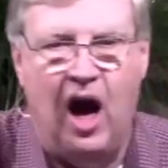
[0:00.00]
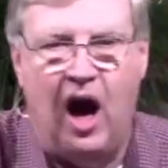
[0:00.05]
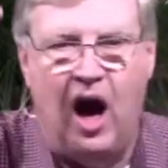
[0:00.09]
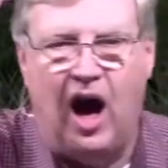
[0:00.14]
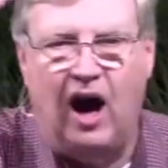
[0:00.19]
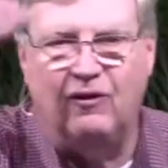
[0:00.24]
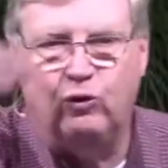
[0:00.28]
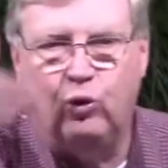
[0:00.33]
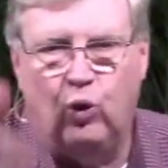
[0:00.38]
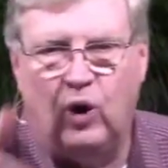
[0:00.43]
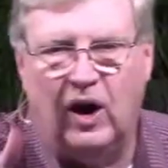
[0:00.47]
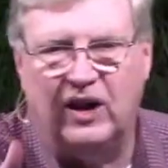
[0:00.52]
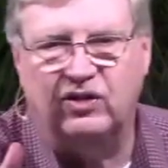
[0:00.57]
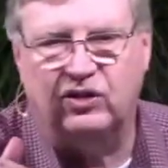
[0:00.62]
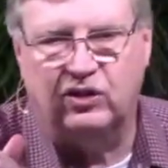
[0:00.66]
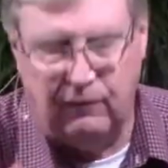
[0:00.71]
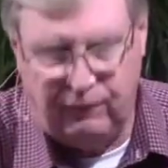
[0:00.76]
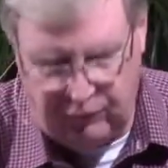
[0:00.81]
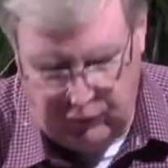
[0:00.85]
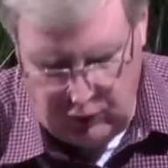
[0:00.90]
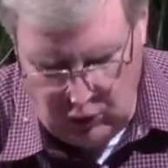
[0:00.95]
of what the
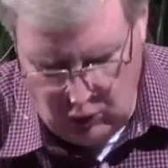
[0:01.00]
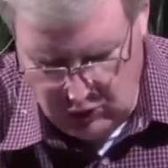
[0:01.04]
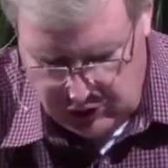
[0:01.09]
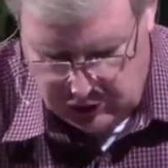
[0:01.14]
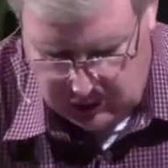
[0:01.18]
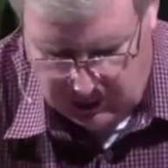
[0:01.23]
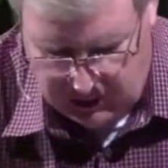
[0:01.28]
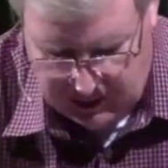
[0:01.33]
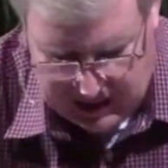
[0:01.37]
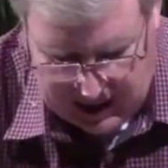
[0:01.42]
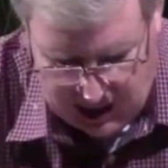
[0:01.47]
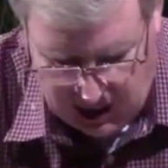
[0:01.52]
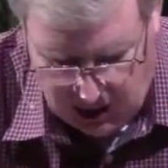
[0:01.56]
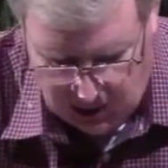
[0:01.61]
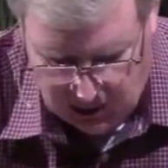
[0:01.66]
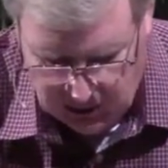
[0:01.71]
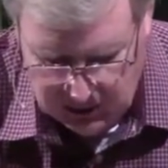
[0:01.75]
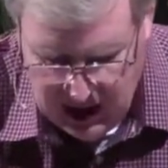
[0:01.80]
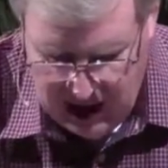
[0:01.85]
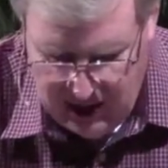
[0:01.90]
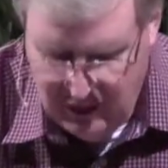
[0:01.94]
future held.
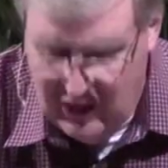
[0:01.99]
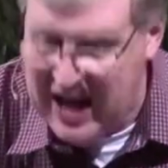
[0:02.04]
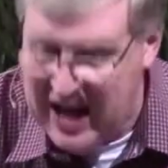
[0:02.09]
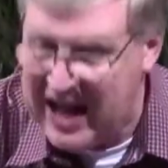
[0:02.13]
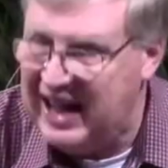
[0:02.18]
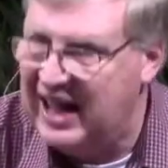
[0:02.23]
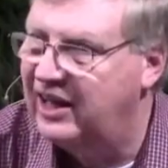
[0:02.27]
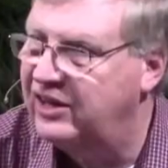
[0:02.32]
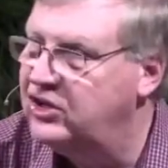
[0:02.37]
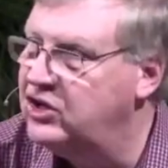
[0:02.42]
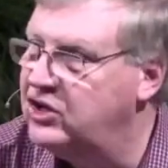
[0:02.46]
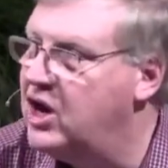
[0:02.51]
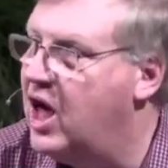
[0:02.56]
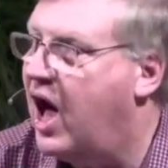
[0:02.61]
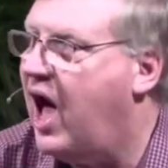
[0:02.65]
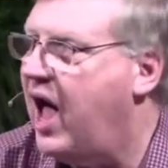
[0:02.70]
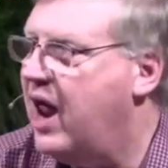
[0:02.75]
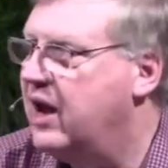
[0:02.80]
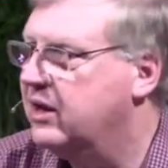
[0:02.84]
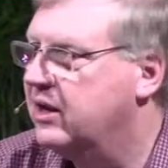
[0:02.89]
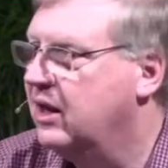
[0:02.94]
They had
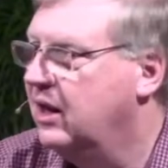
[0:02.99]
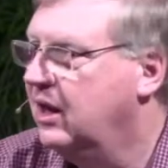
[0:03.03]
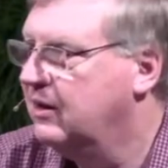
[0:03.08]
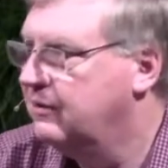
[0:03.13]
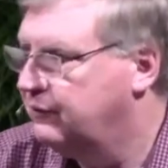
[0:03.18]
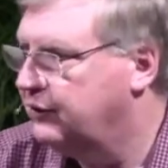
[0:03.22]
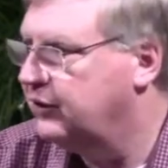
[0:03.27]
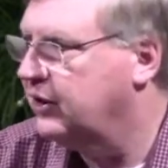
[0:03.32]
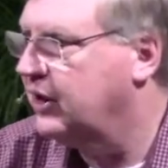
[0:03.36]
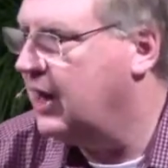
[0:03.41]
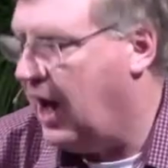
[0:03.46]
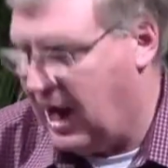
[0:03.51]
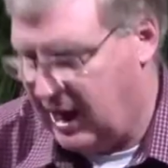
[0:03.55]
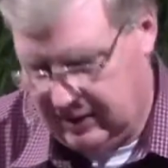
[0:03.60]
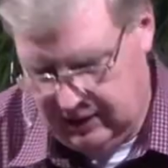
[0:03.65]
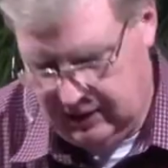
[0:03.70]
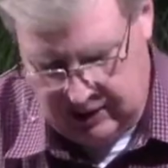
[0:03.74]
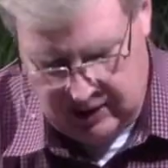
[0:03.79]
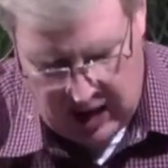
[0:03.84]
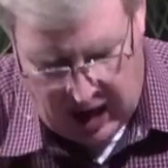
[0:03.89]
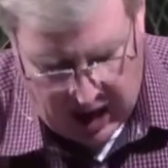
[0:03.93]
not forgotten
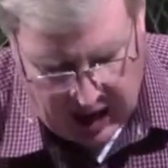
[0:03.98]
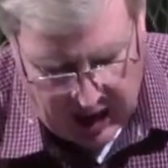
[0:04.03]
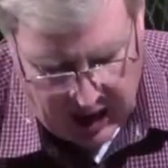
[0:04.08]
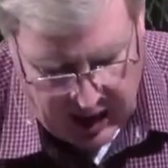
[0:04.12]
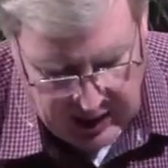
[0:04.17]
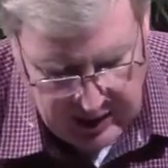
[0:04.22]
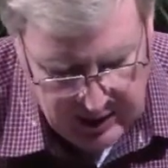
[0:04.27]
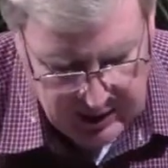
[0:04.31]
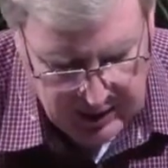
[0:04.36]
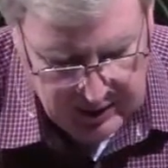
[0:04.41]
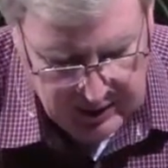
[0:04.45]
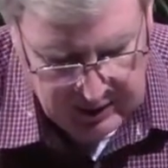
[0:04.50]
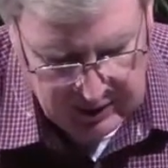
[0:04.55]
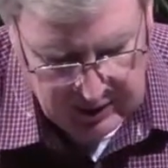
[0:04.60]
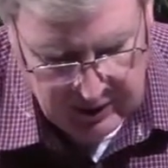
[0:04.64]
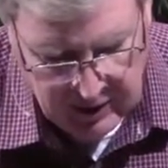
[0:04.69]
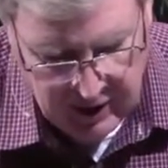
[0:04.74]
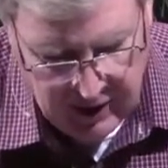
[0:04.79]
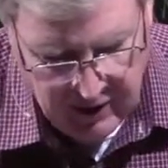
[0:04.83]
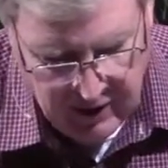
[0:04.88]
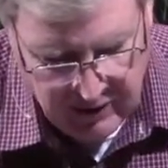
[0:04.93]
God.
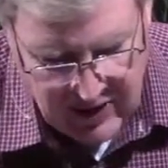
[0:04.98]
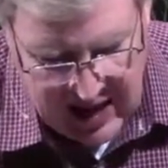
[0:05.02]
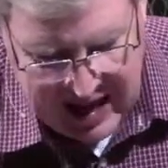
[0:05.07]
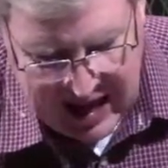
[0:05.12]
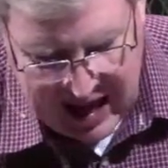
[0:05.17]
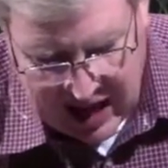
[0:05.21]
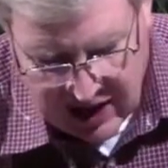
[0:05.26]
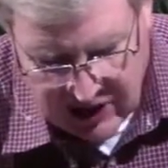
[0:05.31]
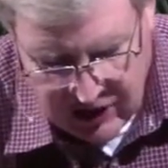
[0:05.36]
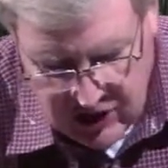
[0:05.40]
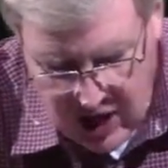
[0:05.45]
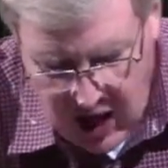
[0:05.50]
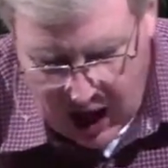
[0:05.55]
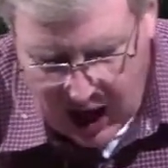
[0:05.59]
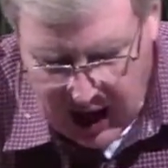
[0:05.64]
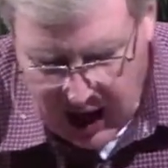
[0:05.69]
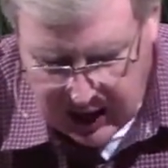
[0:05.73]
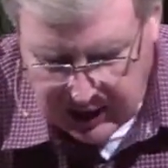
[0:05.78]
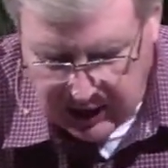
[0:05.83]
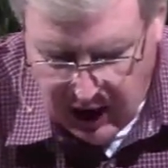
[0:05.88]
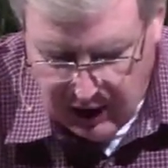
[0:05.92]
They had
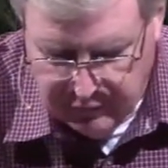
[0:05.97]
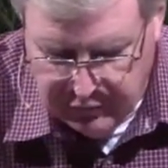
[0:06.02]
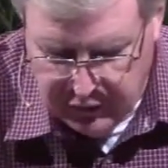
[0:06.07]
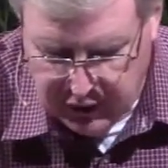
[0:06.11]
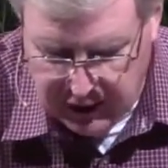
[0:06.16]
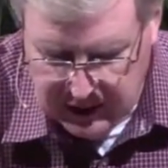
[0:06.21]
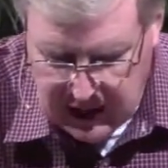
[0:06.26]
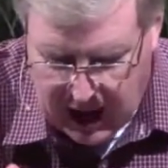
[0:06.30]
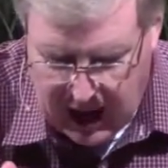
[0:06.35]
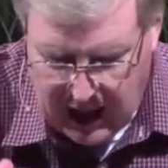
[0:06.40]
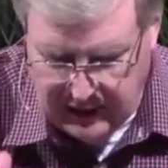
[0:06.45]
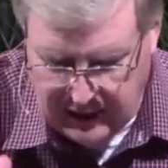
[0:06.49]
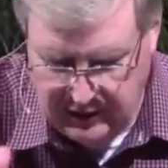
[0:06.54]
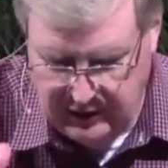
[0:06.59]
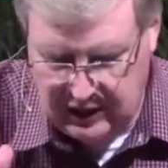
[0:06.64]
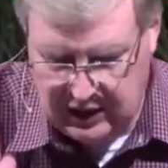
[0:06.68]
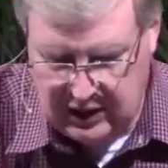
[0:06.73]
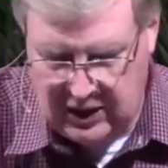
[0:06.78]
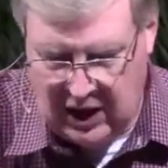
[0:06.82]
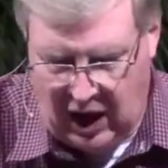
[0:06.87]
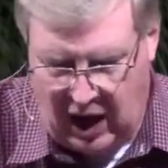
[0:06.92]
not forgotten the
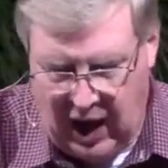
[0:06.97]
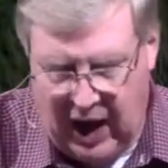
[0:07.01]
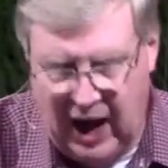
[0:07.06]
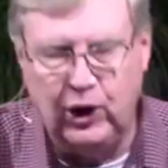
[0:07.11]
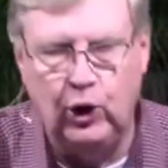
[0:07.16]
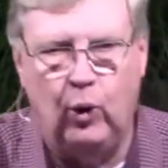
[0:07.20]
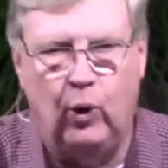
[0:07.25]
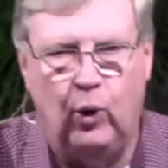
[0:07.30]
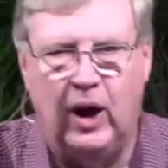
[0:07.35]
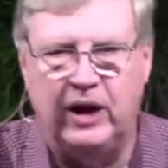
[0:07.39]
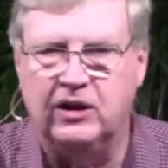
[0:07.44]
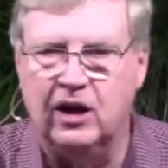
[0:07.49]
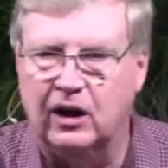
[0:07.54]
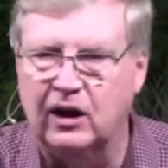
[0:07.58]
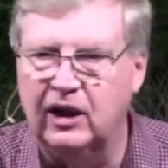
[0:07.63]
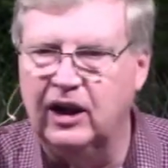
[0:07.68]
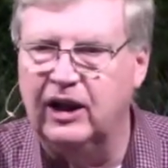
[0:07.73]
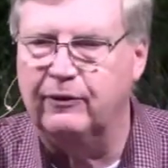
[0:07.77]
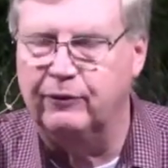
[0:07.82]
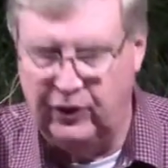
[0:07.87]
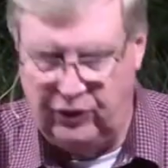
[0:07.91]
God who had
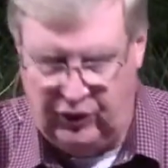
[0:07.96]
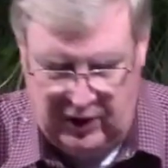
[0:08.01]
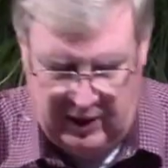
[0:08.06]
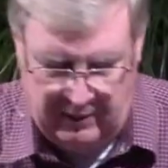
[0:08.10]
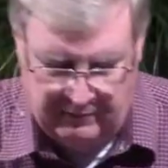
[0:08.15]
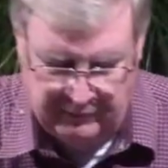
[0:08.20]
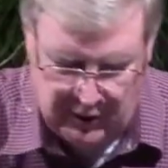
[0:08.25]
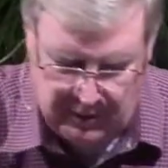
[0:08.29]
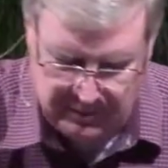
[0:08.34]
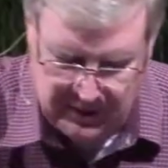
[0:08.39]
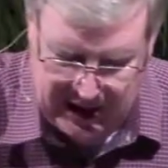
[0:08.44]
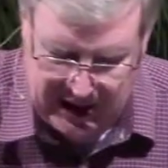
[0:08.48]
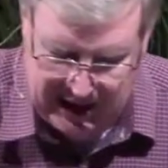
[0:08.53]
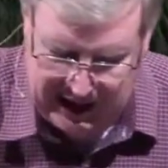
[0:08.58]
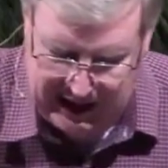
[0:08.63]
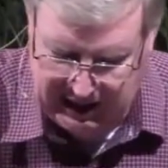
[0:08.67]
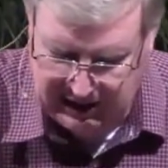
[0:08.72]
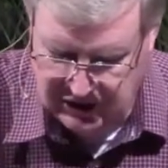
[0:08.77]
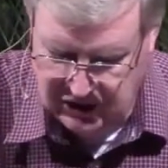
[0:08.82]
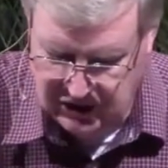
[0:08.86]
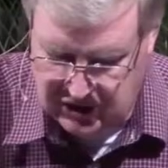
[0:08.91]
delivered them from the
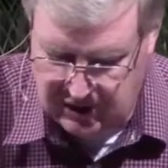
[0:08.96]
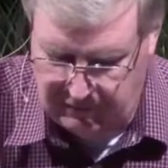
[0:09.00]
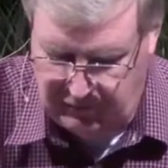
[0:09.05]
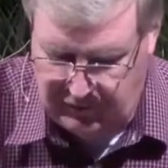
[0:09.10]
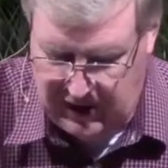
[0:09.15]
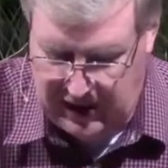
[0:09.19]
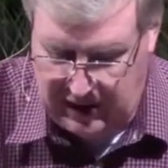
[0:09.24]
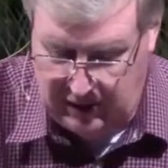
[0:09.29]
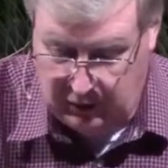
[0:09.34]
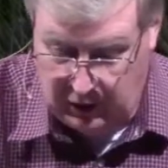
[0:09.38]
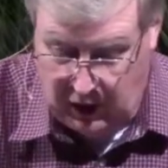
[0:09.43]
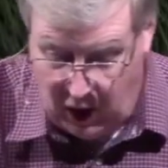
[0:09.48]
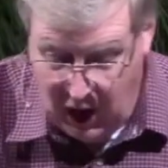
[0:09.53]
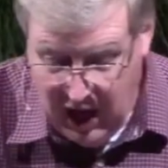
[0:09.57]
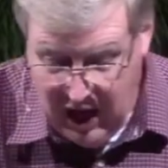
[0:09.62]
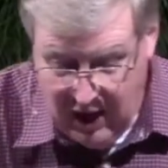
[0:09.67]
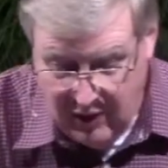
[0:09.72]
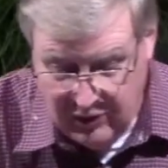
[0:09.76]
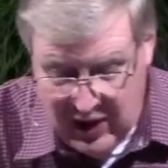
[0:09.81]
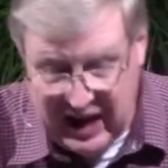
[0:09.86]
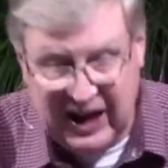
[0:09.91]
hands of Pharaoh.
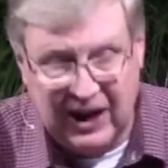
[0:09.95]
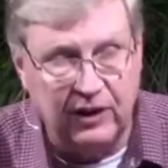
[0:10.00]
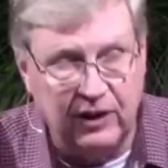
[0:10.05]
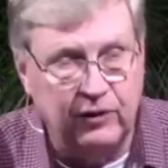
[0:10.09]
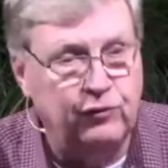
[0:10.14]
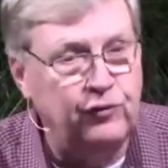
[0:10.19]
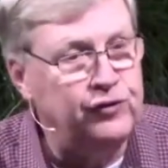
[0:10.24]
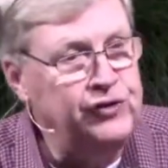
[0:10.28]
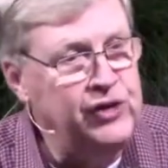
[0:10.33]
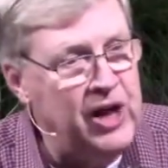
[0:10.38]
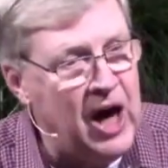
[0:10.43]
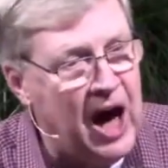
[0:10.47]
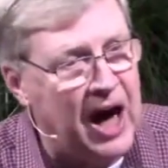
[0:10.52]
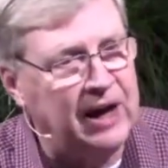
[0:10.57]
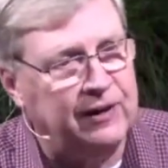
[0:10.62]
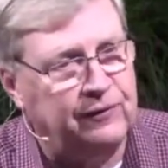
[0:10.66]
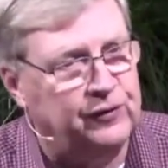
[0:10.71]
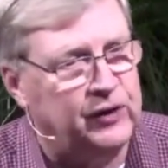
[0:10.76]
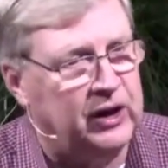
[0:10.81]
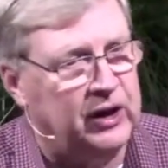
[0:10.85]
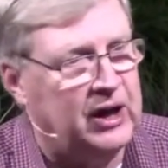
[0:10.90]
They had not
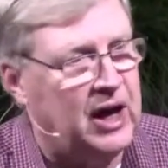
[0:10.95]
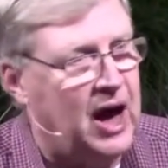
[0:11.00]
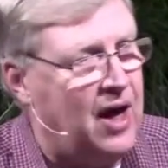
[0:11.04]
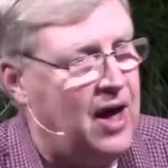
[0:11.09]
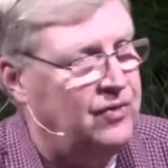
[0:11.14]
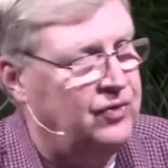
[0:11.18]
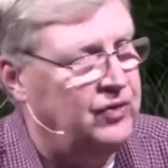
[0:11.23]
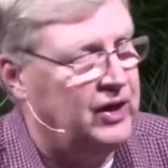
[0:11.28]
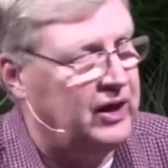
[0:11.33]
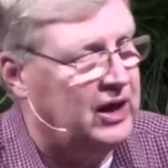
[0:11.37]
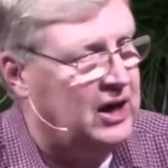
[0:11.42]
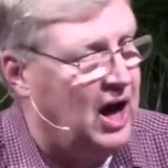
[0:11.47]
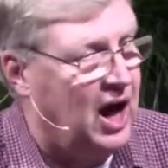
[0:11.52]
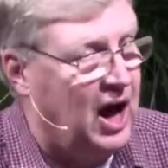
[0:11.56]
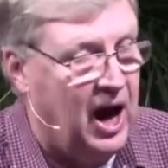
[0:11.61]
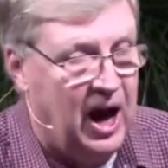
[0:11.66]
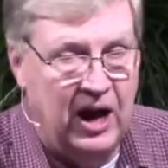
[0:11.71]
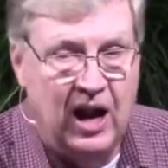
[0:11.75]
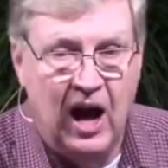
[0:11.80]
forgotten the God